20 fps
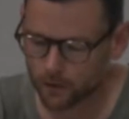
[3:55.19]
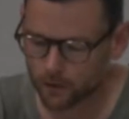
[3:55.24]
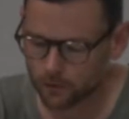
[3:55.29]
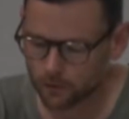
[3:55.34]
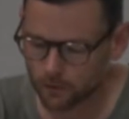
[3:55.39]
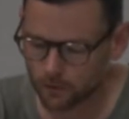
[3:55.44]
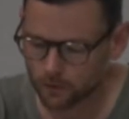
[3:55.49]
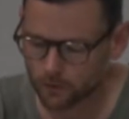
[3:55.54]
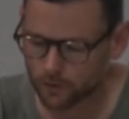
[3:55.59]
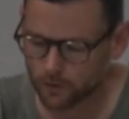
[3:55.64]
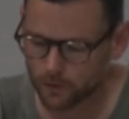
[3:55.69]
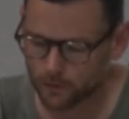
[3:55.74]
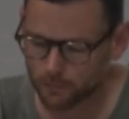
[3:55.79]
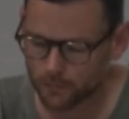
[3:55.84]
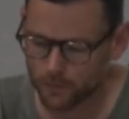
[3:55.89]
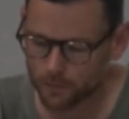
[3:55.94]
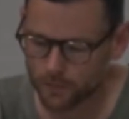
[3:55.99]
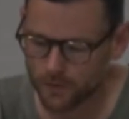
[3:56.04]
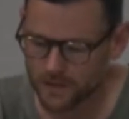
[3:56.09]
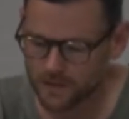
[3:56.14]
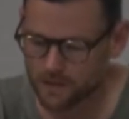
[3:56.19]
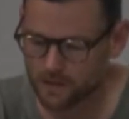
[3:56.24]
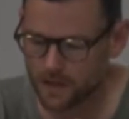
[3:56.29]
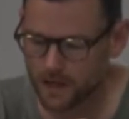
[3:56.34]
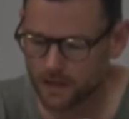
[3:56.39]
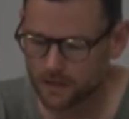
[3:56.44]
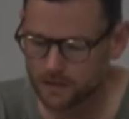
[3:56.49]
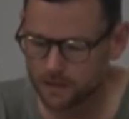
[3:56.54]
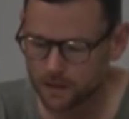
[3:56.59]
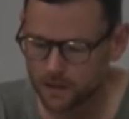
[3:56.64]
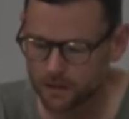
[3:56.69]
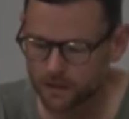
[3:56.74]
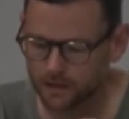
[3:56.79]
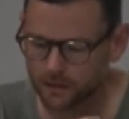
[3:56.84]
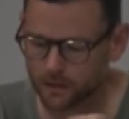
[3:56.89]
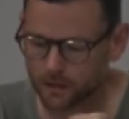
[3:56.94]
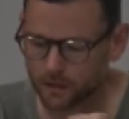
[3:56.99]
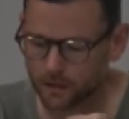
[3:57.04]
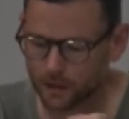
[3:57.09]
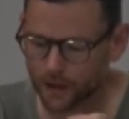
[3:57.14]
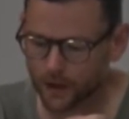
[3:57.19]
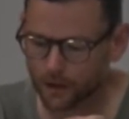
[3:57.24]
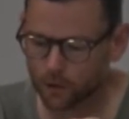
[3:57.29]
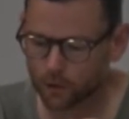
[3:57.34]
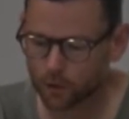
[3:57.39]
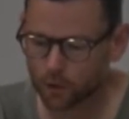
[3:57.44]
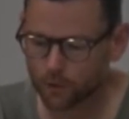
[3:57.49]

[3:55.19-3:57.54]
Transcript: So the presentation is, I don't